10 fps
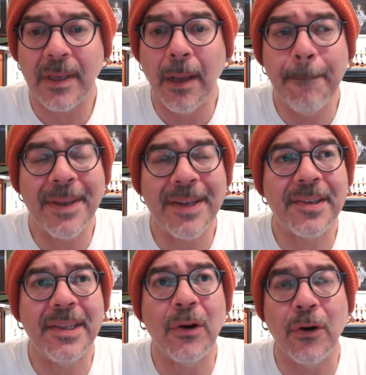amidst
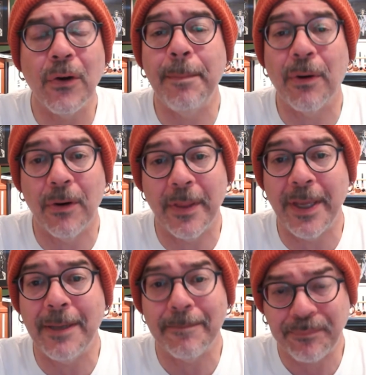the
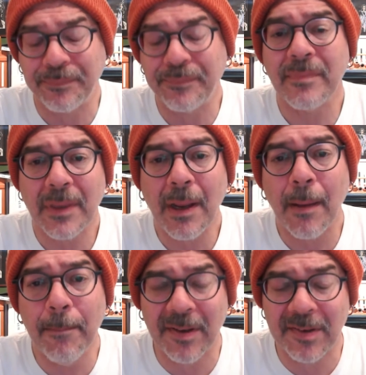hurly-burly
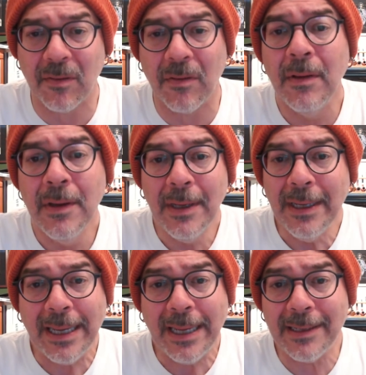bustle
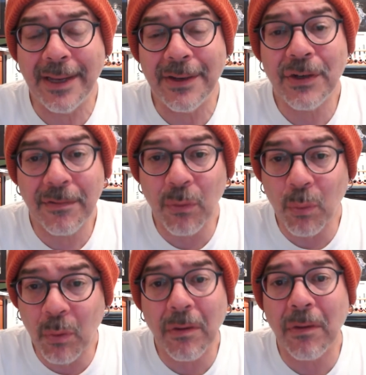and tension of the
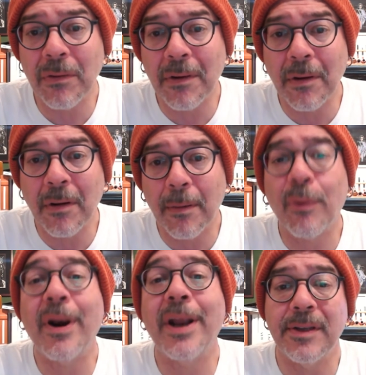world are, are
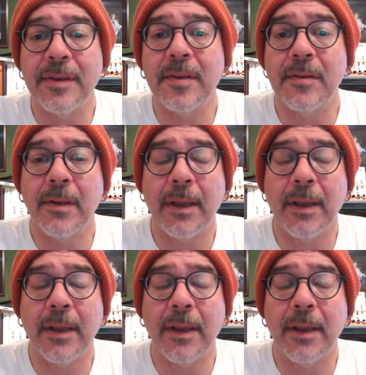precious.